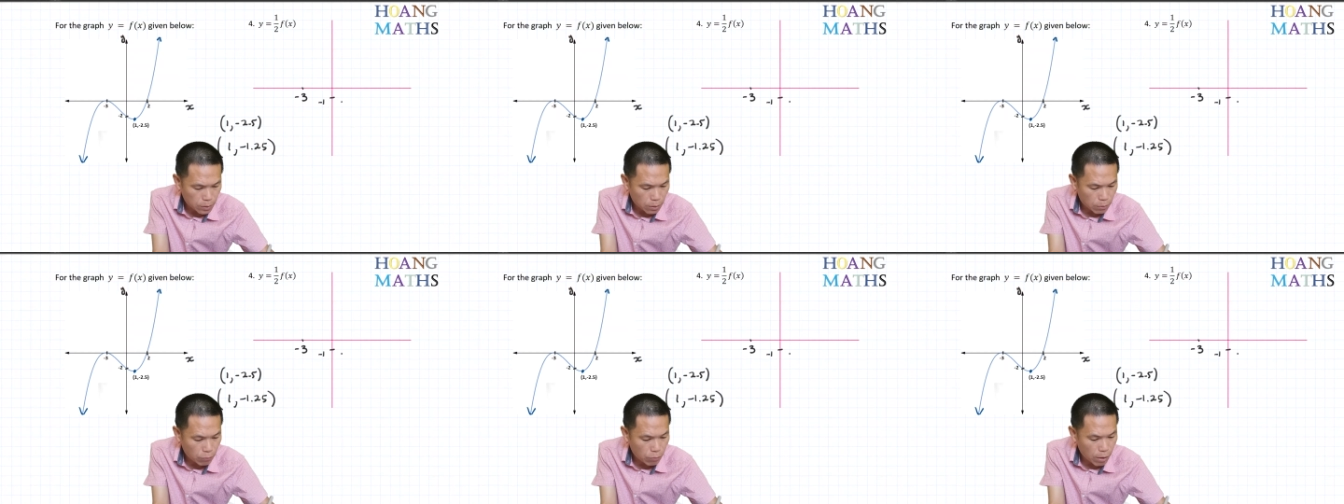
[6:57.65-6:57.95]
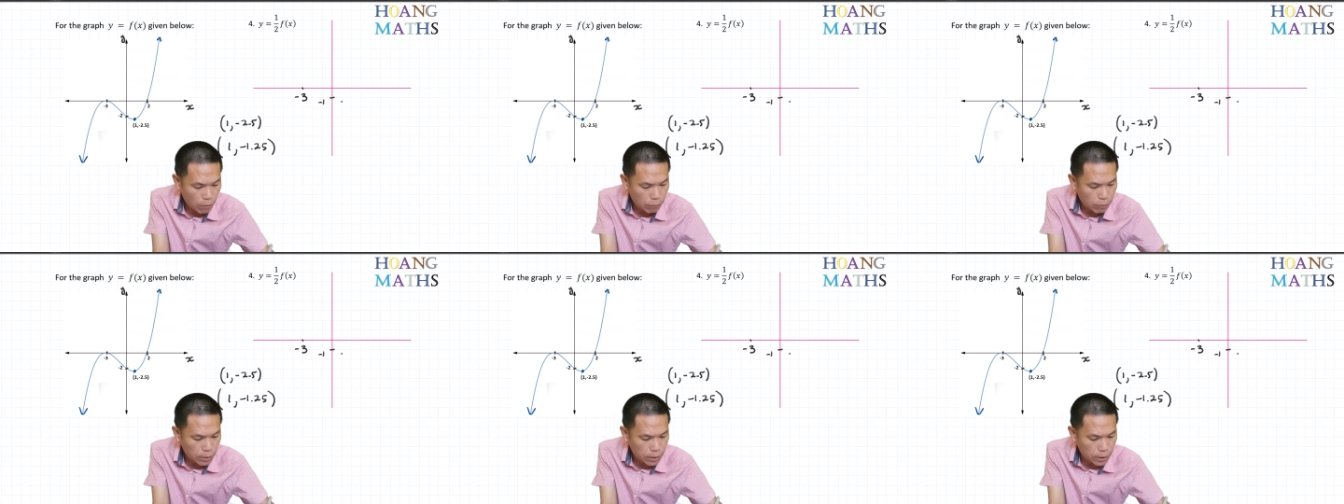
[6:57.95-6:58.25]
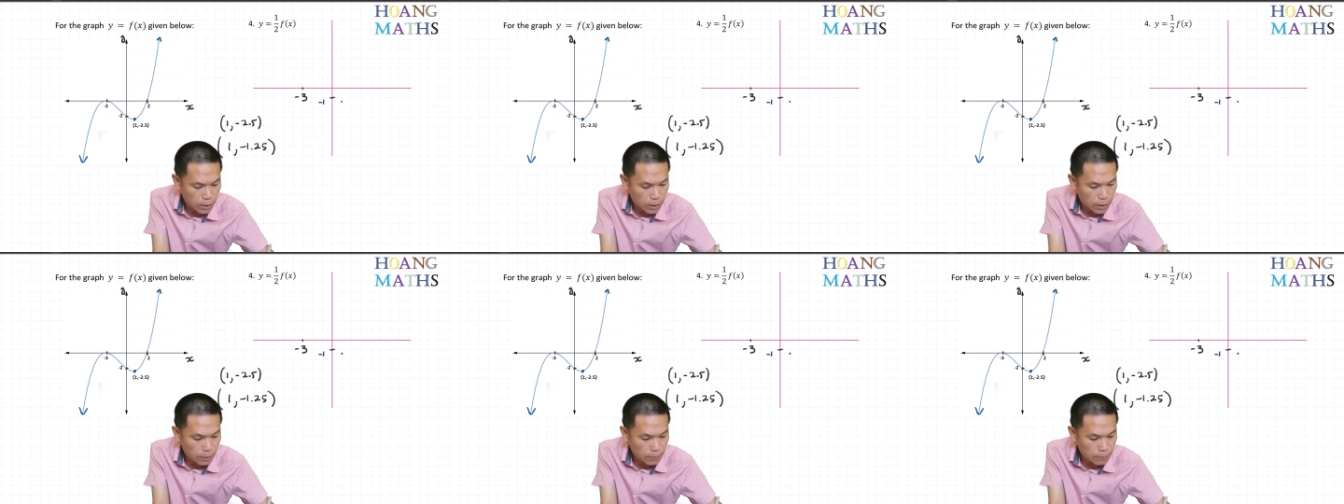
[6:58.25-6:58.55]
Roughly
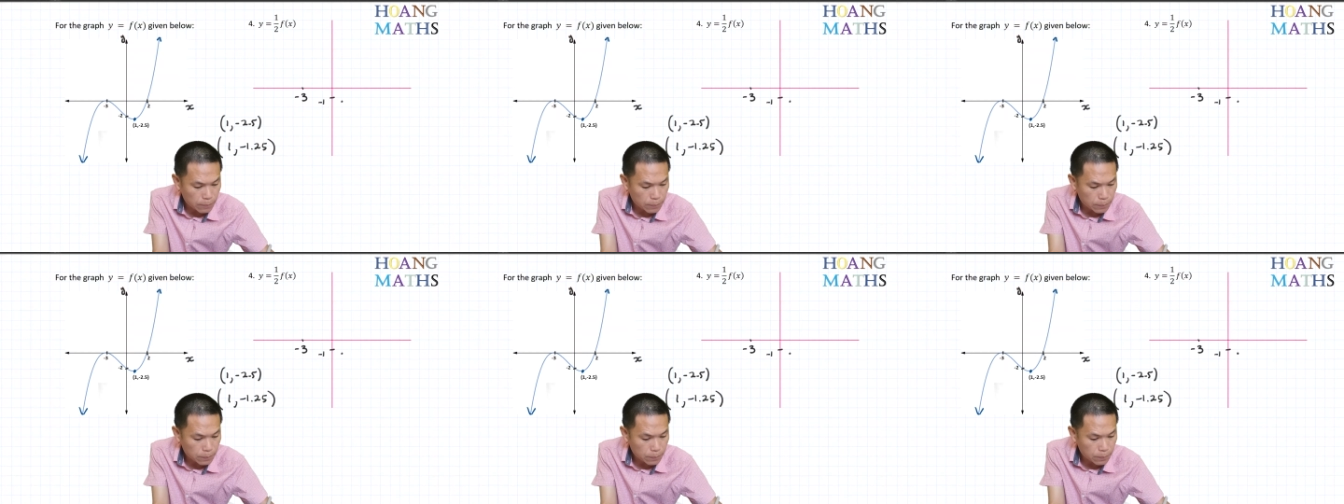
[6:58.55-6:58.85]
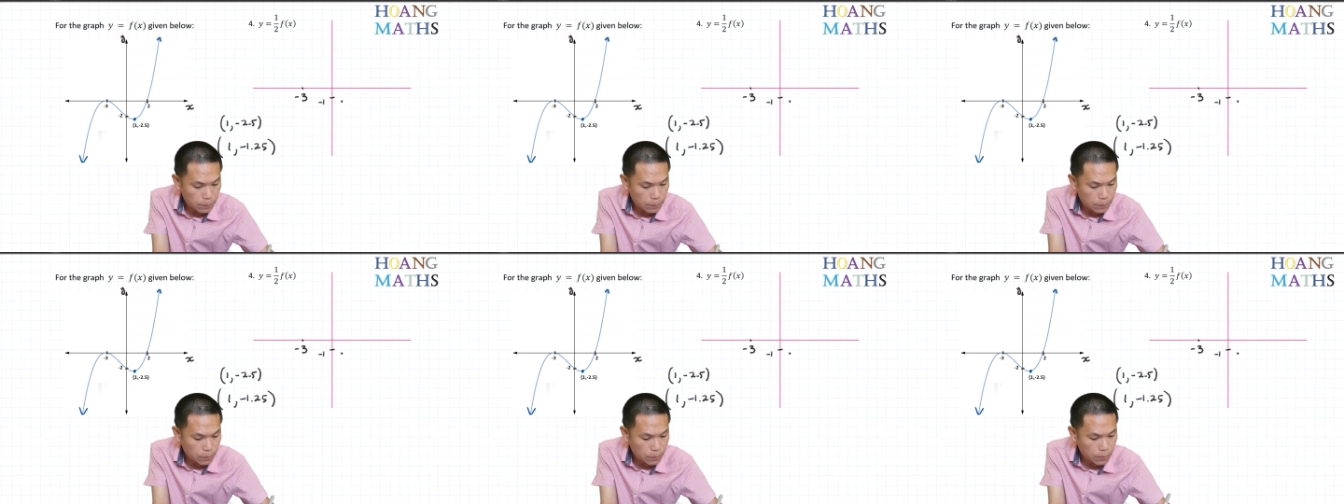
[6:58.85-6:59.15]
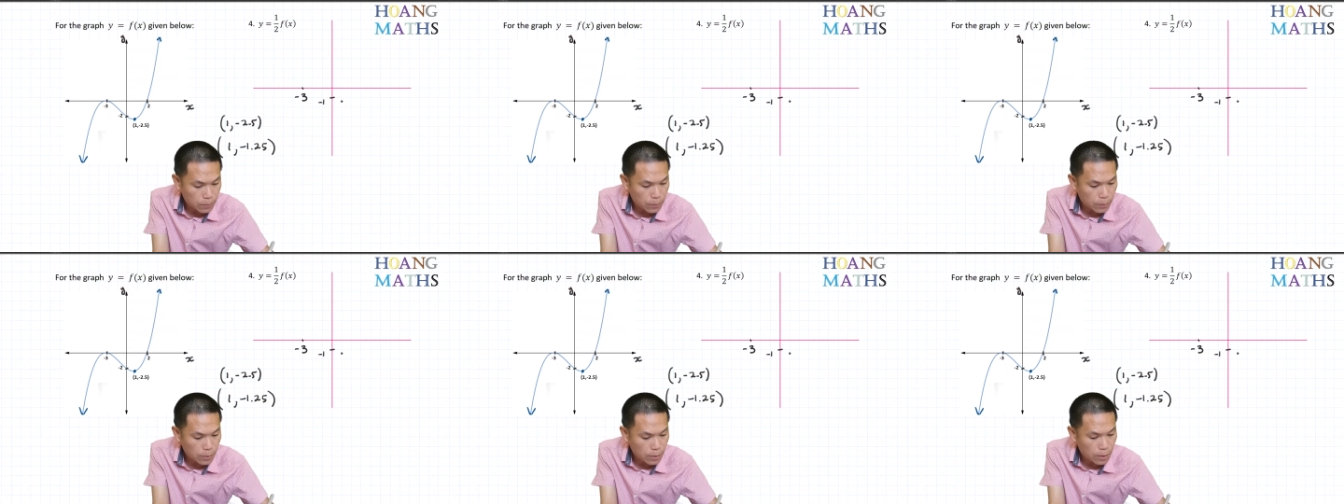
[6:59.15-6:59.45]
here.
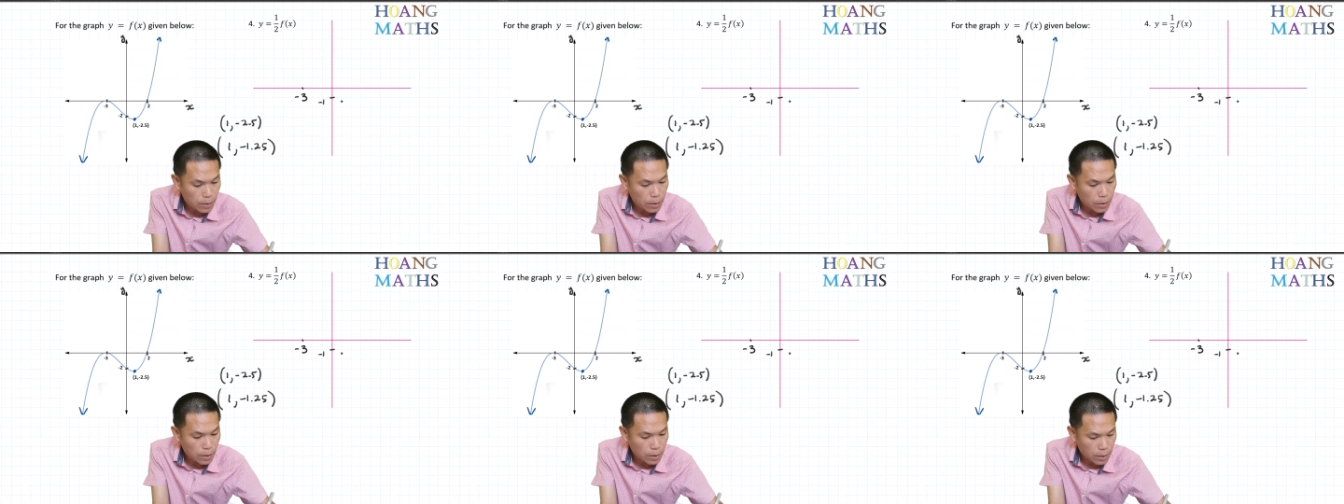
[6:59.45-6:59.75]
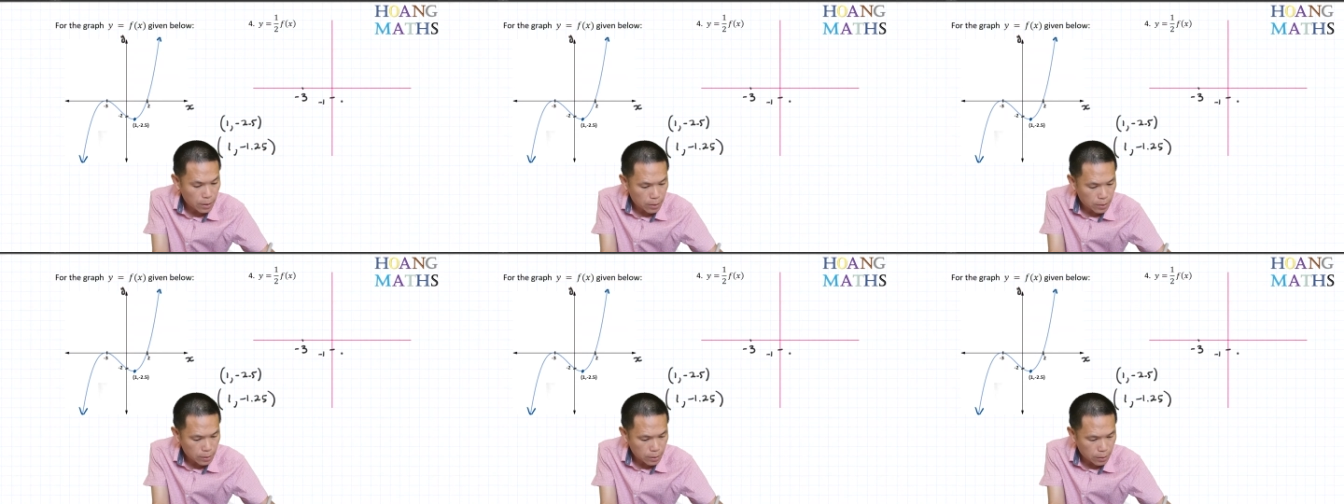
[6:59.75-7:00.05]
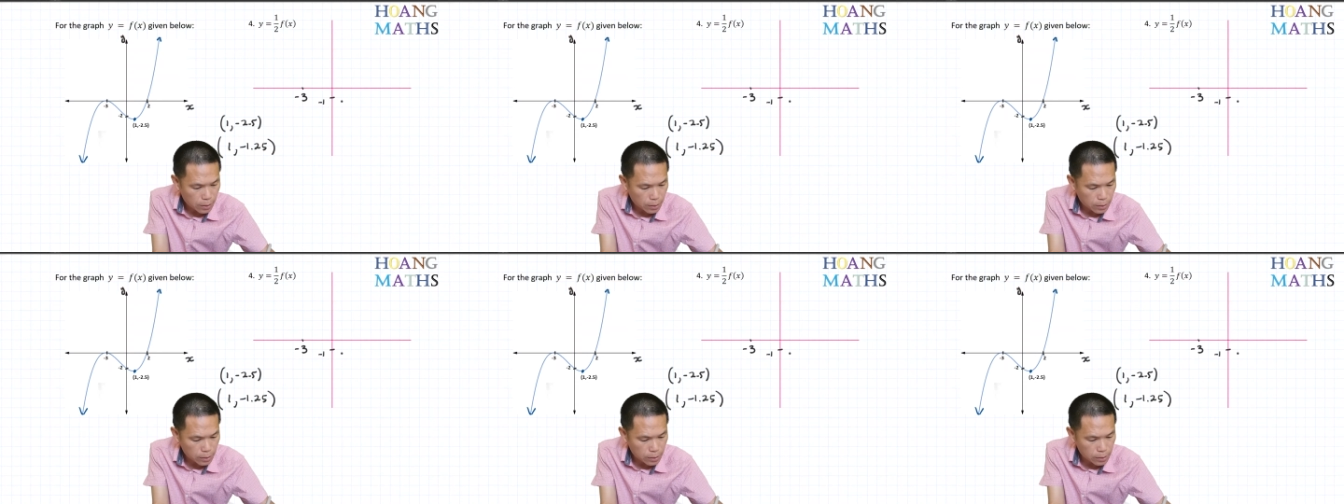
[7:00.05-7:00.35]

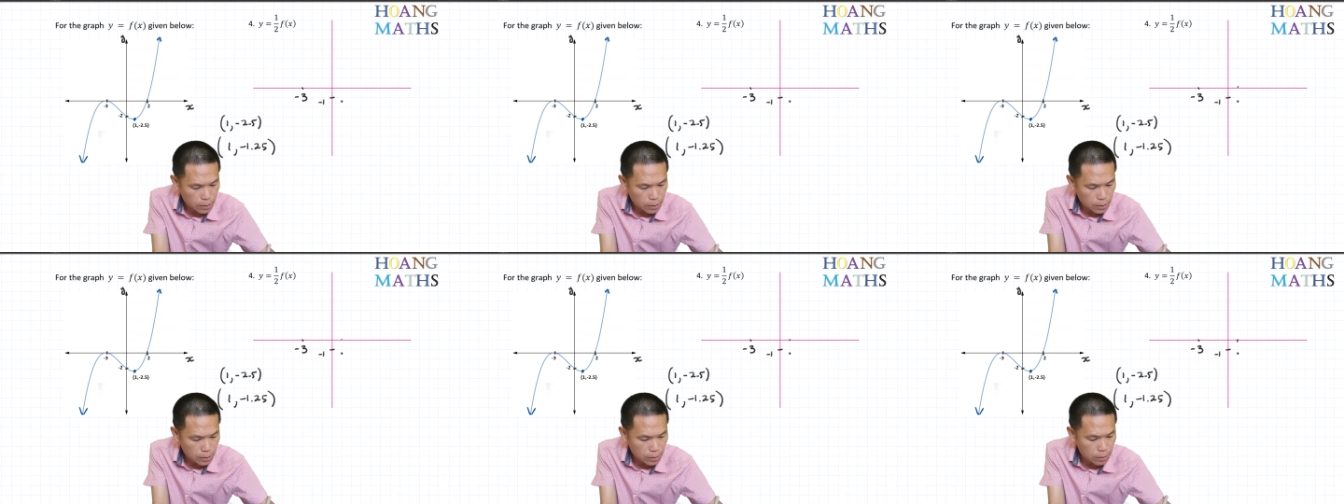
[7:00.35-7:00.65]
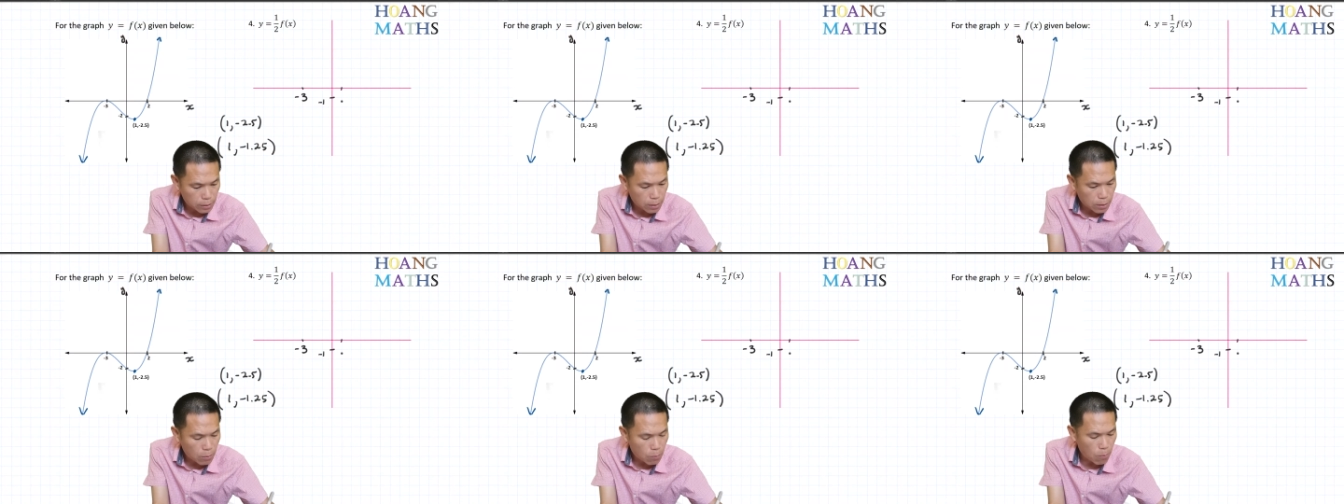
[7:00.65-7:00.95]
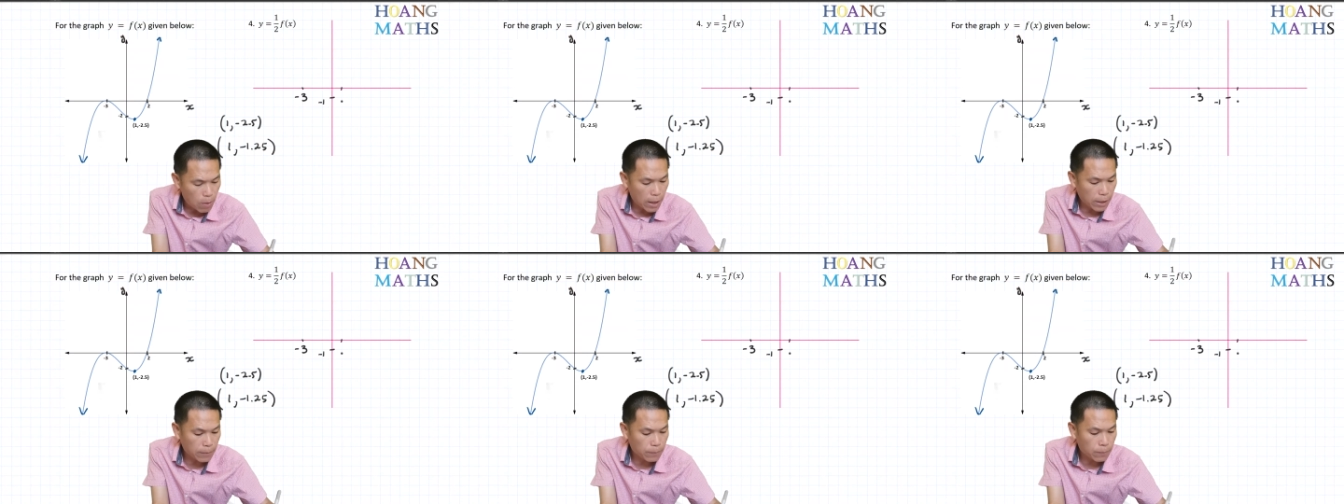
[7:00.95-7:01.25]
So this is
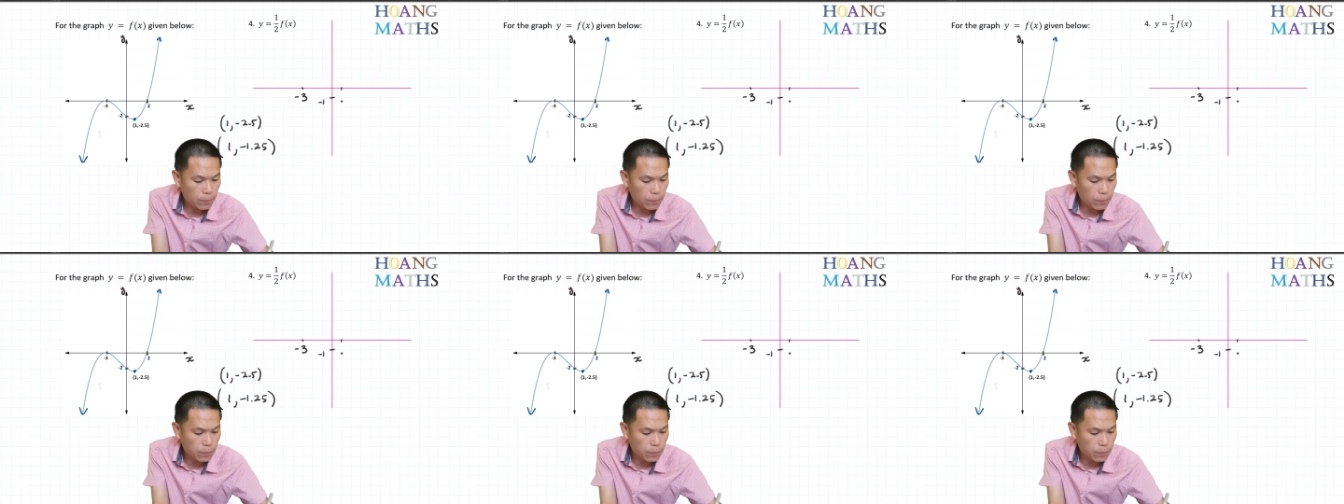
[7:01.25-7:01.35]
1